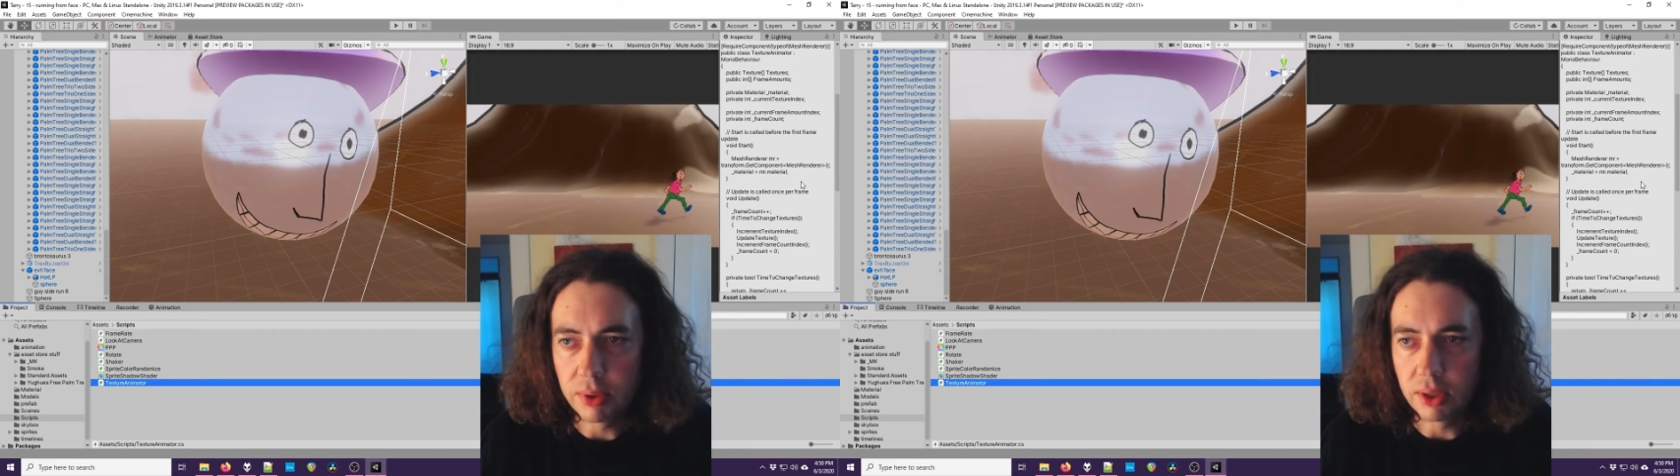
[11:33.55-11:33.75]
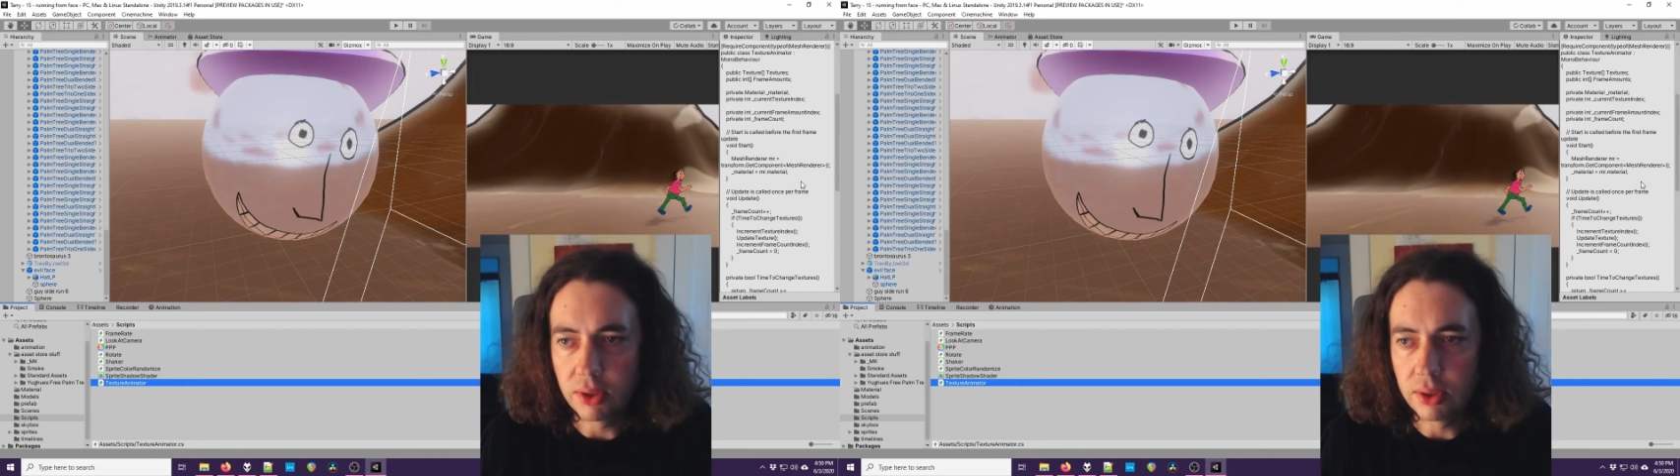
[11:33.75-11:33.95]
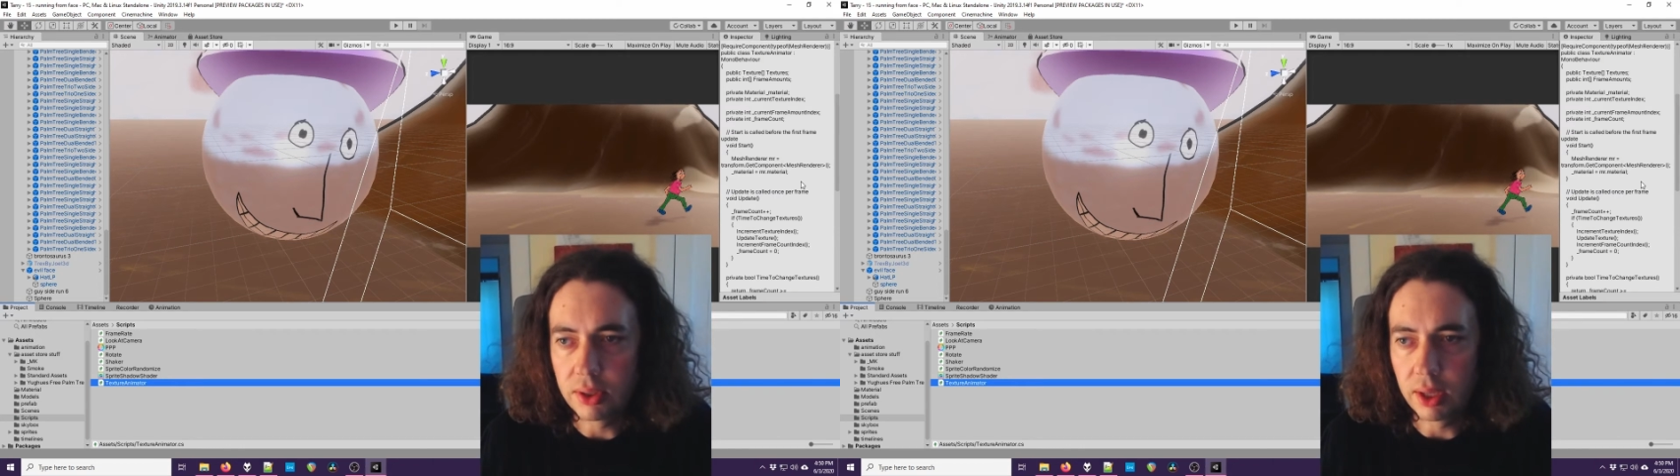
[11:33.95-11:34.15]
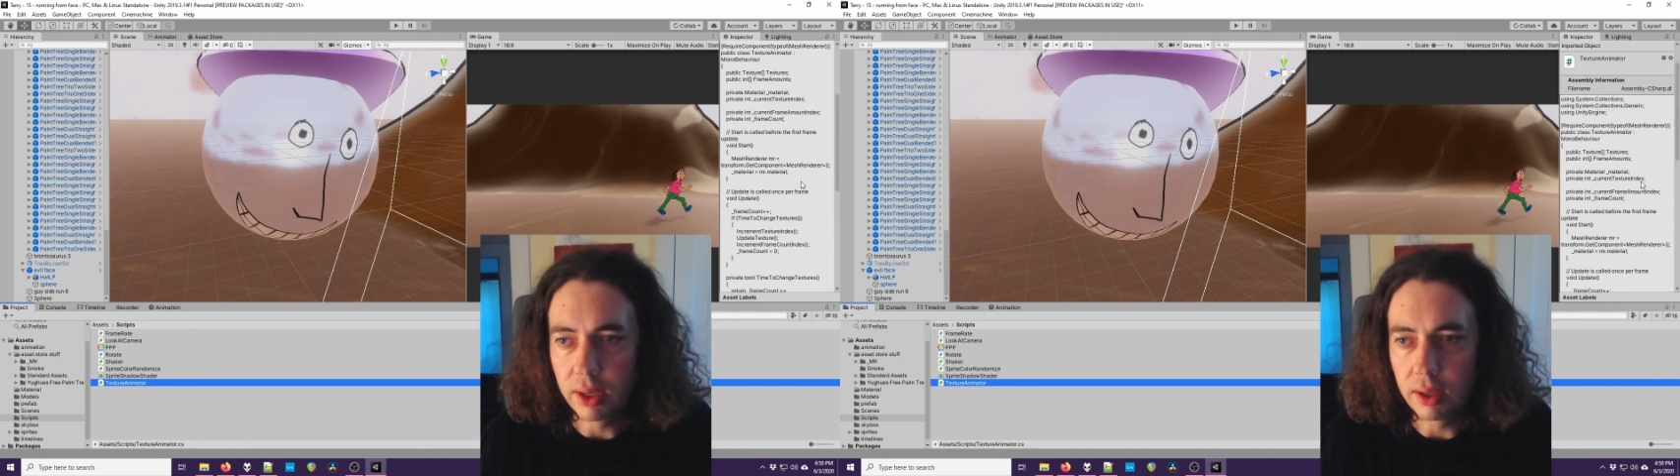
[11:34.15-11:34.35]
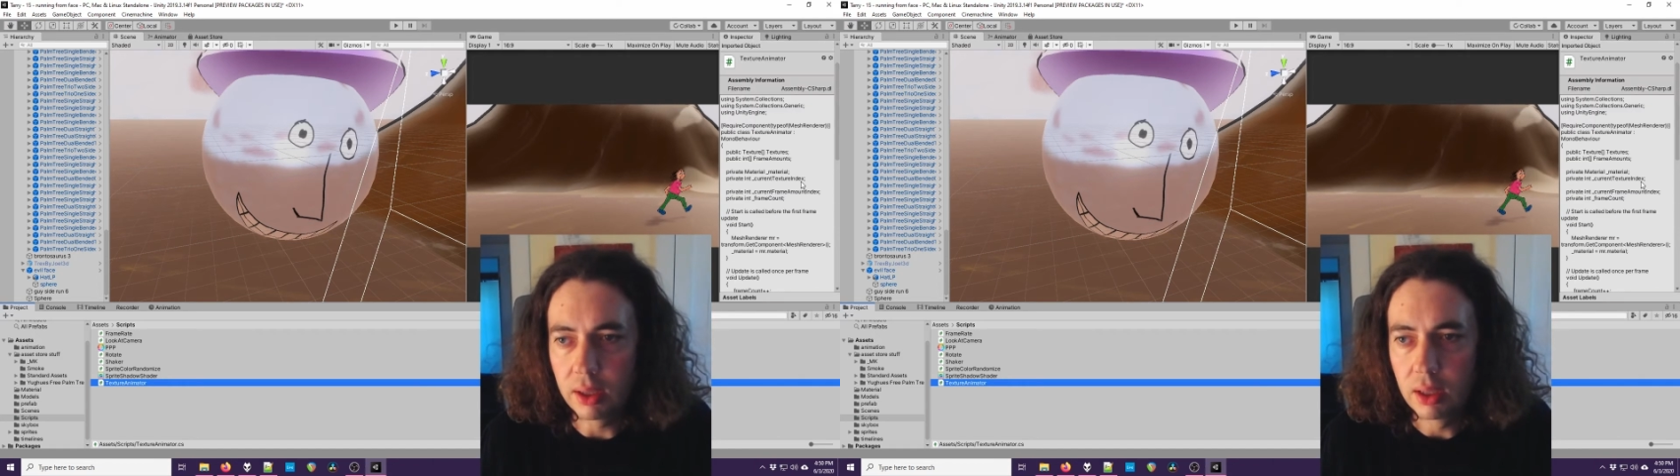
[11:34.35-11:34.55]
It just
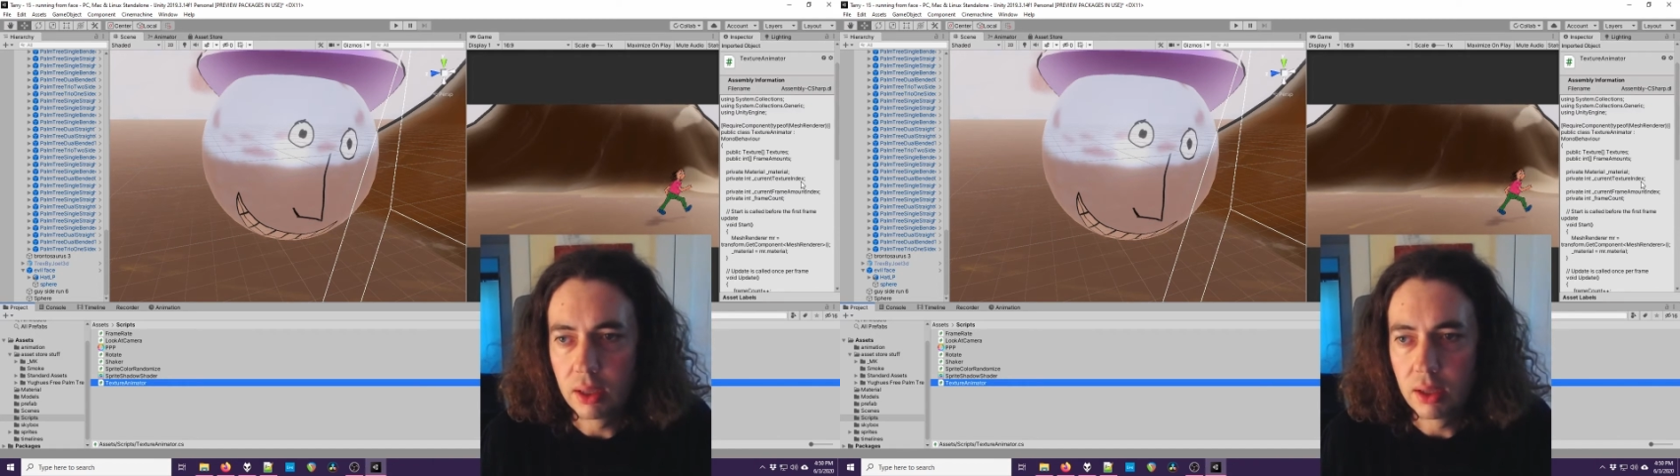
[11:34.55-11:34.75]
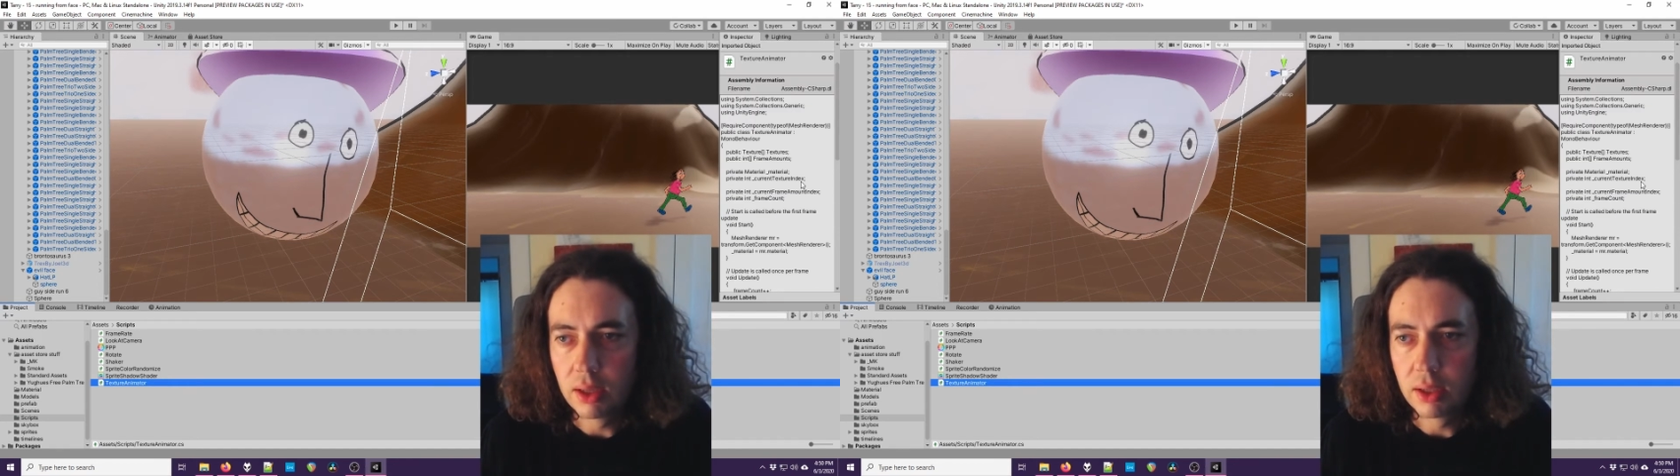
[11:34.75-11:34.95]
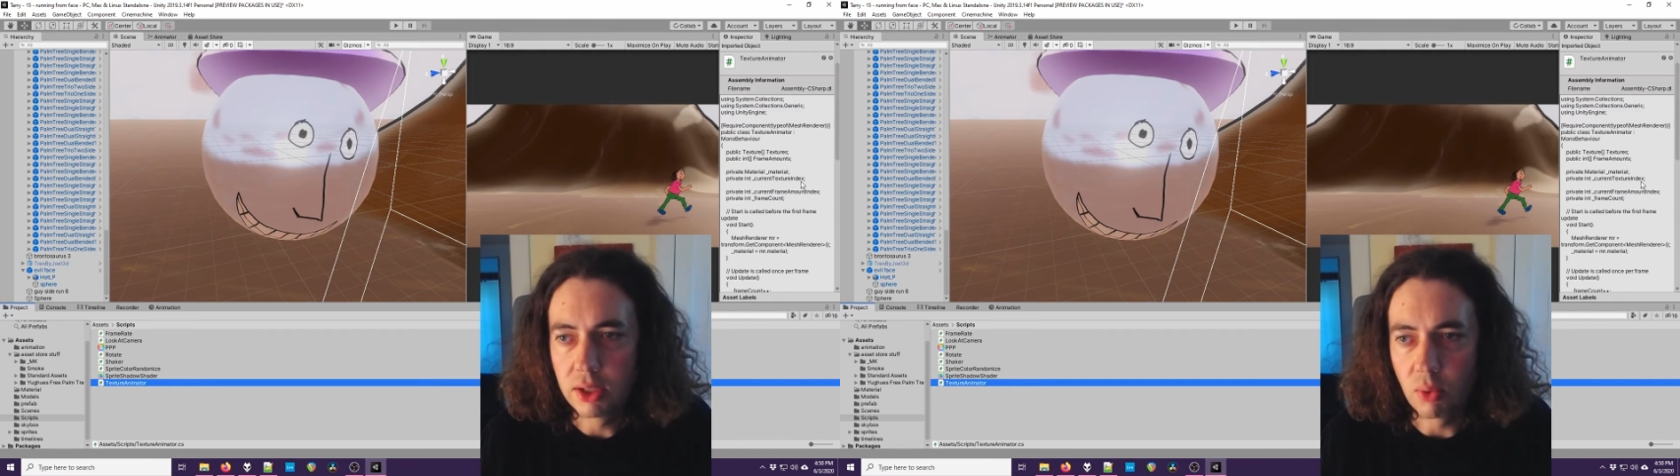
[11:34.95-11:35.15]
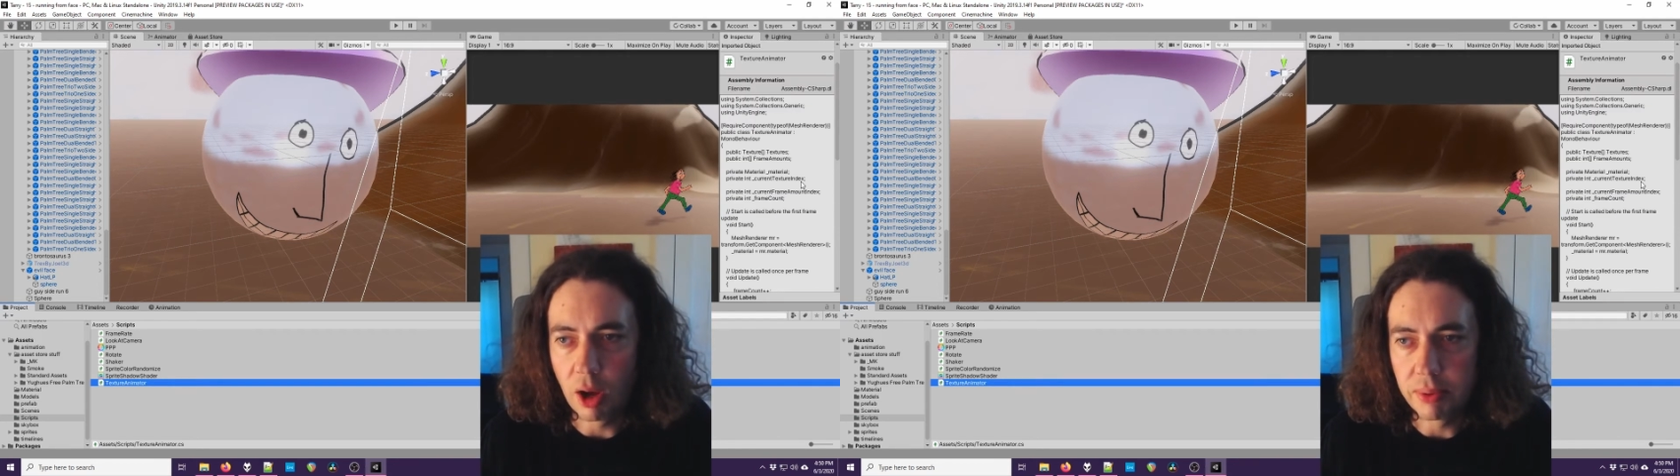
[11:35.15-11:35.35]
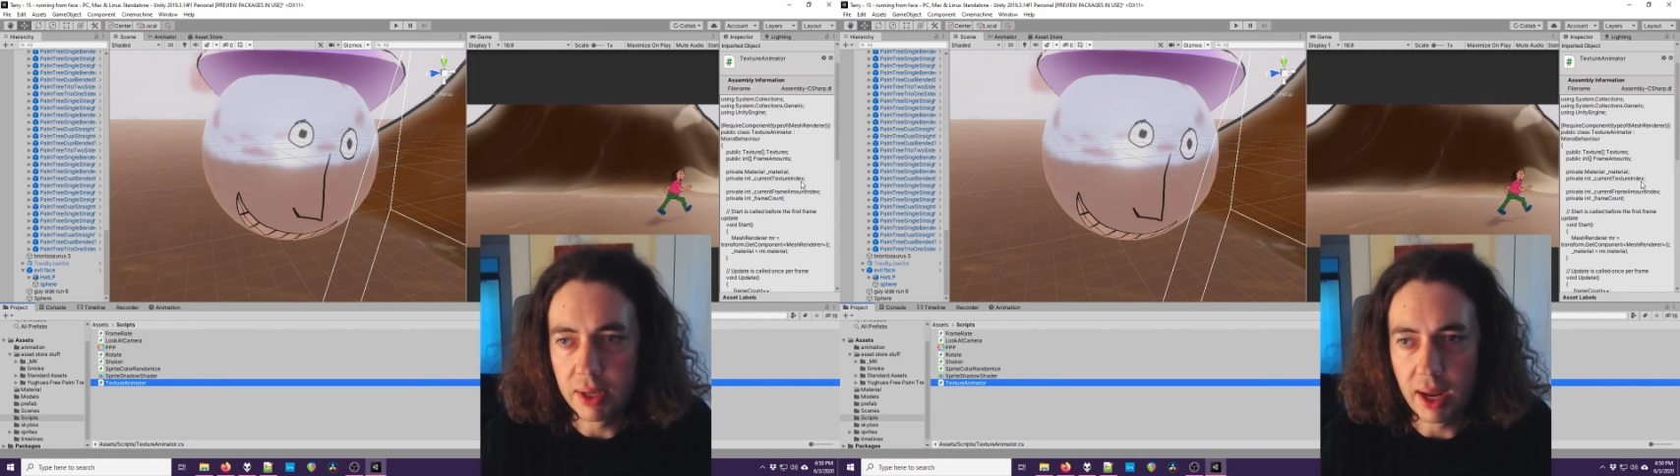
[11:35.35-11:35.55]

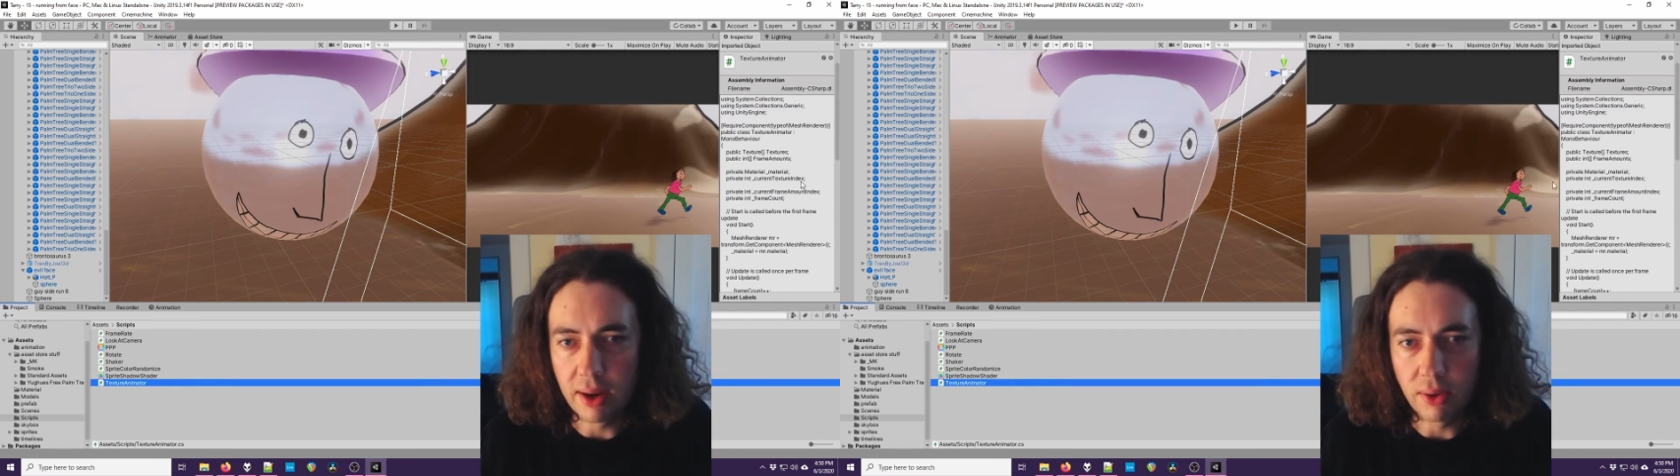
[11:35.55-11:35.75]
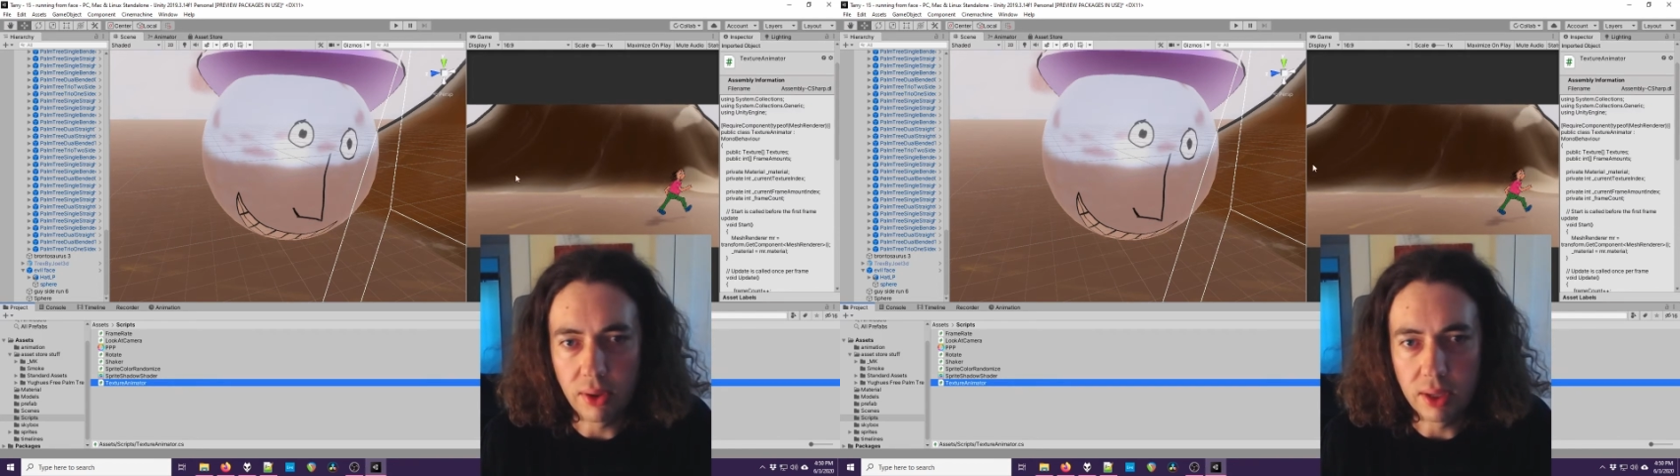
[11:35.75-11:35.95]
swaps out